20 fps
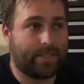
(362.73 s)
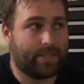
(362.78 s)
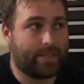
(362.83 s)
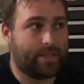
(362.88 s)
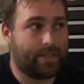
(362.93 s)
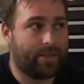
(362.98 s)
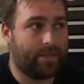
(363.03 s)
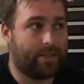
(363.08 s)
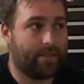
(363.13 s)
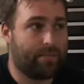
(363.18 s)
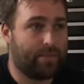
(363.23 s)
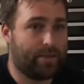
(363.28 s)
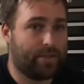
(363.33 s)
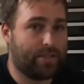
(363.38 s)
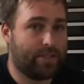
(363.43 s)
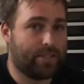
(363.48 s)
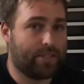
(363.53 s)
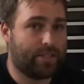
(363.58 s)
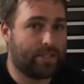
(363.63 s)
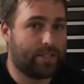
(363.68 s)
the
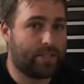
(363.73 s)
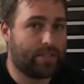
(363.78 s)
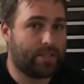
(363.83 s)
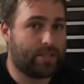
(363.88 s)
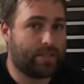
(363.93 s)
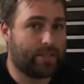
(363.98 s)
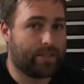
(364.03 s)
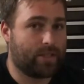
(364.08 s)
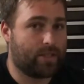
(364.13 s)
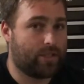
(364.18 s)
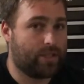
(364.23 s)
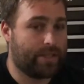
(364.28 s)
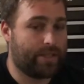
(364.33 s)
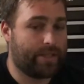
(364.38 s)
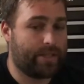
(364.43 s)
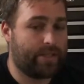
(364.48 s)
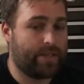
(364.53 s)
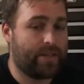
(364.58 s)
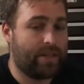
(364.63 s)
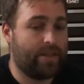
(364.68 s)
purchase of the truck and
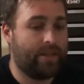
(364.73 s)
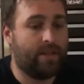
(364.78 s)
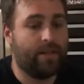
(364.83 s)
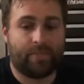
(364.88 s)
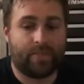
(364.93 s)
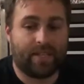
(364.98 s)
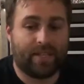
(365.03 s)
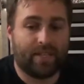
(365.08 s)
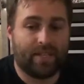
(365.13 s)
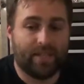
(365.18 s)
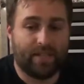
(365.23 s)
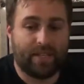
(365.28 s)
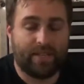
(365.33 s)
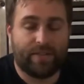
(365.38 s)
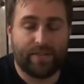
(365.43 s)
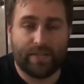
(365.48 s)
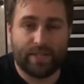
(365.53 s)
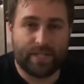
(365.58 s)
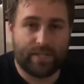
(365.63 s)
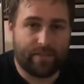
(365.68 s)
trailer, if
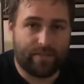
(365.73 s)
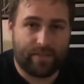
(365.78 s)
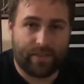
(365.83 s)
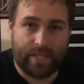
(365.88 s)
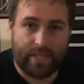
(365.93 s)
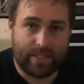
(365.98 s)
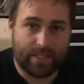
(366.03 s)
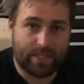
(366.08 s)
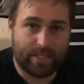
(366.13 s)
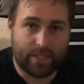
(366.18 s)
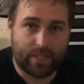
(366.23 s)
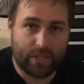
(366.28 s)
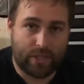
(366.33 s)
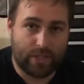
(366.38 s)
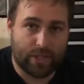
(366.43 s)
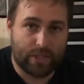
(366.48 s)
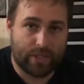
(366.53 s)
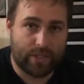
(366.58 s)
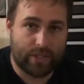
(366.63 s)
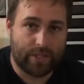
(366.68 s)
you didn't finance the truck
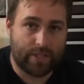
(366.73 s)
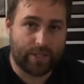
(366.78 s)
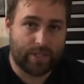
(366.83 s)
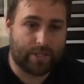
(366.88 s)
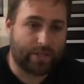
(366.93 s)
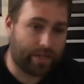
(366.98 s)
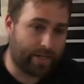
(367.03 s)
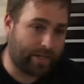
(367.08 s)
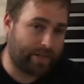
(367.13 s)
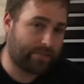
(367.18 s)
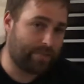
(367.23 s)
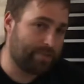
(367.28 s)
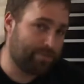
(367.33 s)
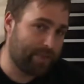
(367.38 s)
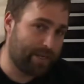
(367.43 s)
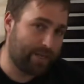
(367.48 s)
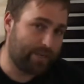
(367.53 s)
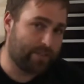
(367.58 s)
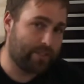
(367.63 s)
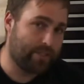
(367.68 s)
and trailer, you're gonna have to
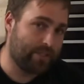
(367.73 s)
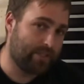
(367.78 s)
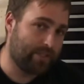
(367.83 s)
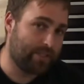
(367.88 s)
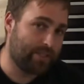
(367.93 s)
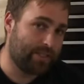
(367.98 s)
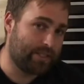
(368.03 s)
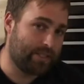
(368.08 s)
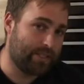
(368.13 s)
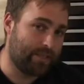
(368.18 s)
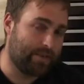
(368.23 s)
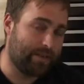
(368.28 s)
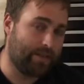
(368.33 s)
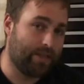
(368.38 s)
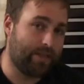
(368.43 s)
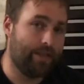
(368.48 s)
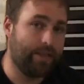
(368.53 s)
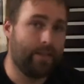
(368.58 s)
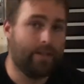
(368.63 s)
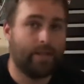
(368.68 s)
pay your insurance anyway,
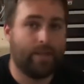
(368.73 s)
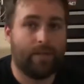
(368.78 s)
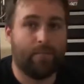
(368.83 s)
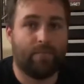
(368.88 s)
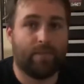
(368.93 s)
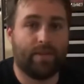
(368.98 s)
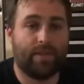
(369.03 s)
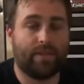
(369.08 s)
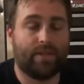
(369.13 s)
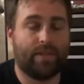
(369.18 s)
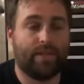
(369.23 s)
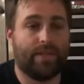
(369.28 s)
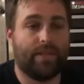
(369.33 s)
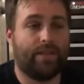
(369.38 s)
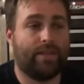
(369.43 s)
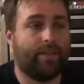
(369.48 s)
monthly.